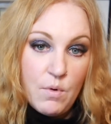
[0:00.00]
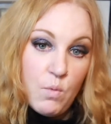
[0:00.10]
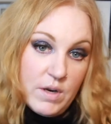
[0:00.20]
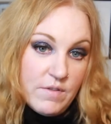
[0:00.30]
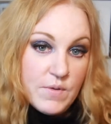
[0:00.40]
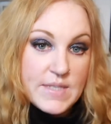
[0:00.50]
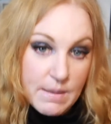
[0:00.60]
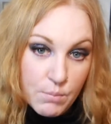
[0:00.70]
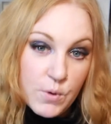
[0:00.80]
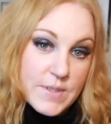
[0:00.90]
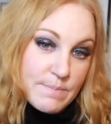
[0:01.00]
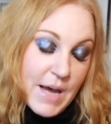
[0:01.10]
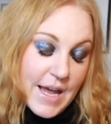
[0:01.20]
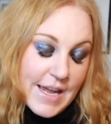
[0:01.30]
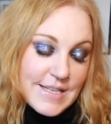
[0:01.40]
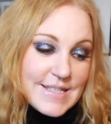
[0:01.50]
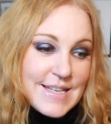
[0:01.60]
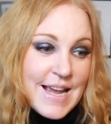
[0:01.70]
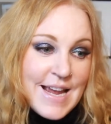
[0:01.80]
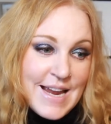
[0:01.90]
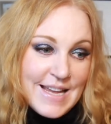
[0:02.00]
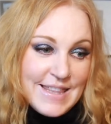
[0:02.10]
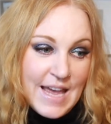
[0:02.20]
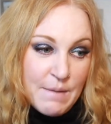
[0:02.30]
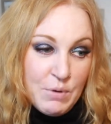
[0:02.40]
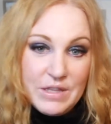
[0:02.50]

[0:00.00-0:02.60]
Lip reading: one of those impulse buys that